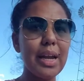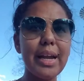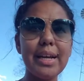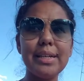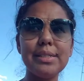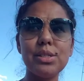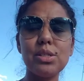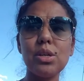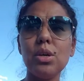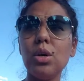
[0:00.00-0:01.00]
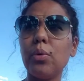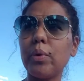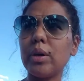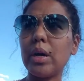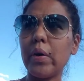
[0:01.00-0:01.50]
And
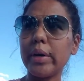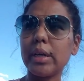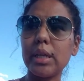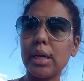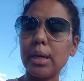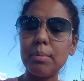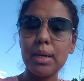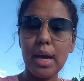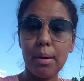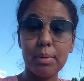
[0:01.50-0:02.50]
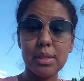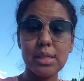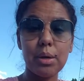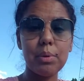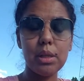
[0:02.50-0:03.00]
we're now at a clinic in Minneapolis
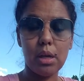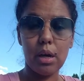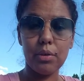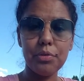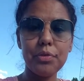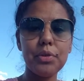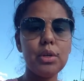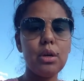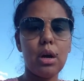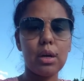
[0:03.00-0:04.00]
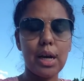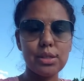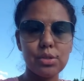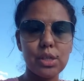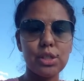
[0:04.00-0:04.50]
that we love. Our
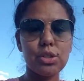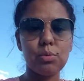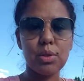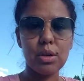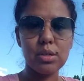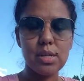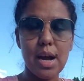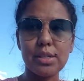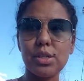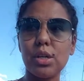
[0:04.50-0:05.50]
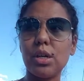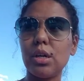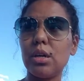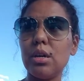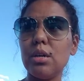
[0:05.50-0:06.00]
consultation with our
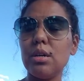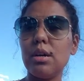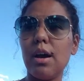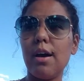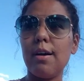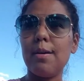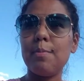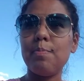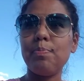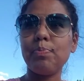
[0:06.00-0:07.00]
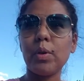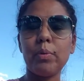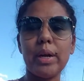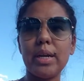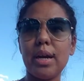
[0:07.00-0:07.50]
doctor,
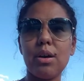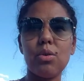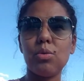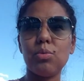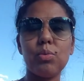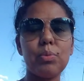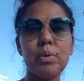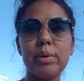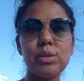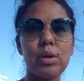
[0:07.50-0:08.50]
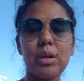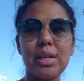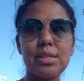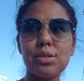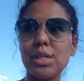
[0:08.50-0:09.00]
right now, when we went to our
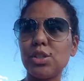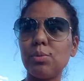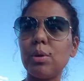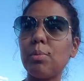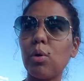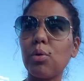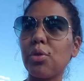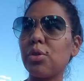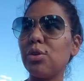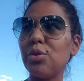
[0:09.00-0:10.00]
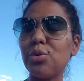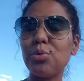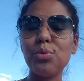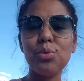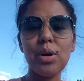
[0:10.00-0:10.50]
consultation, we both
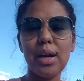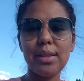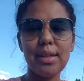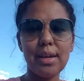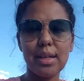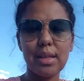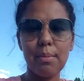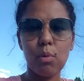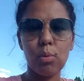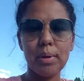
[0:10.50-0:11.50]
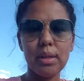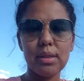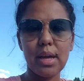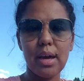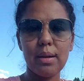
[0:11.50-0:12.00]
knew, I think at that
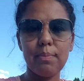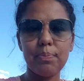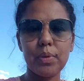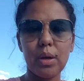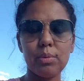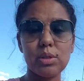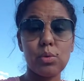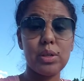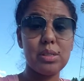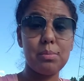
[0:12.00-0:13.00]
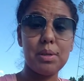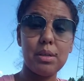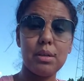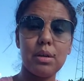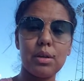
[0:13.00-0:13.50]
moment, that it was going to be
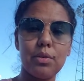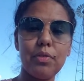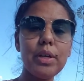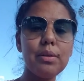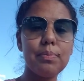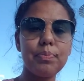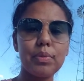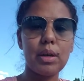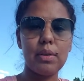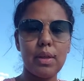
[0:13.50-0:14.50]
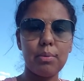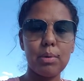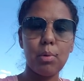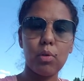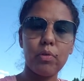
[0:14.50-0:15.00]
a good fit, and that
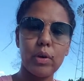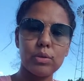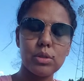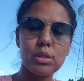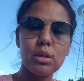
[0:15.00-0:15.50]
we both felt